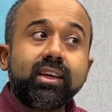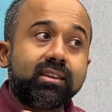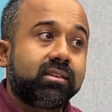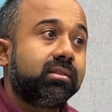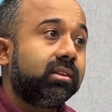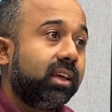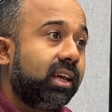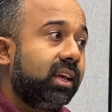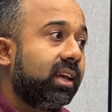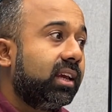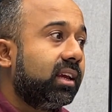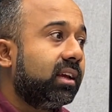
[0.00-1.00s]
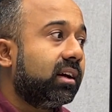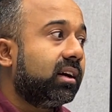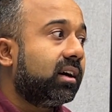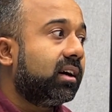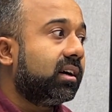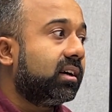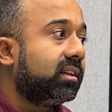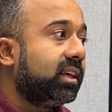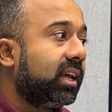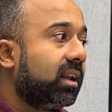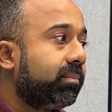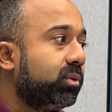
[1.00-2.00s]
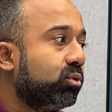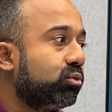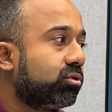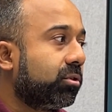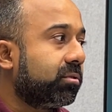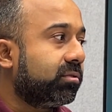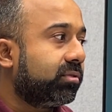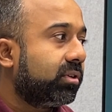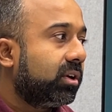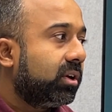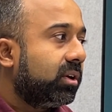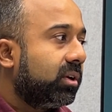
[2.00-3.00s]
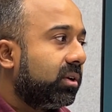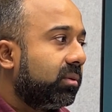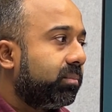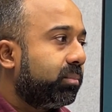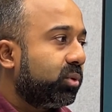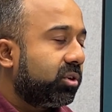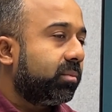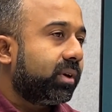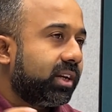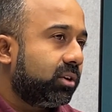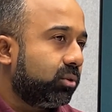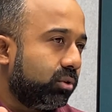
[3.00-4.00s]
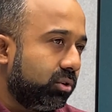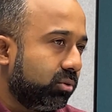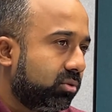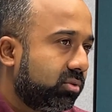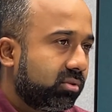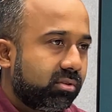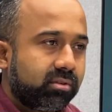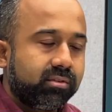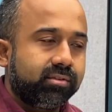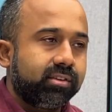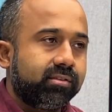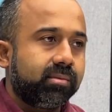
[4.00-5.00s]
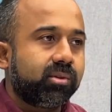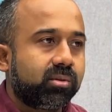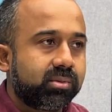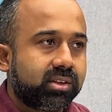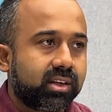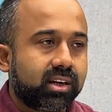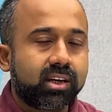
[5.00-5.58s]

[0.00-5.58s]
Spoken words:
Yes, they help you sort of put your money to good use, if I'm not mistaken.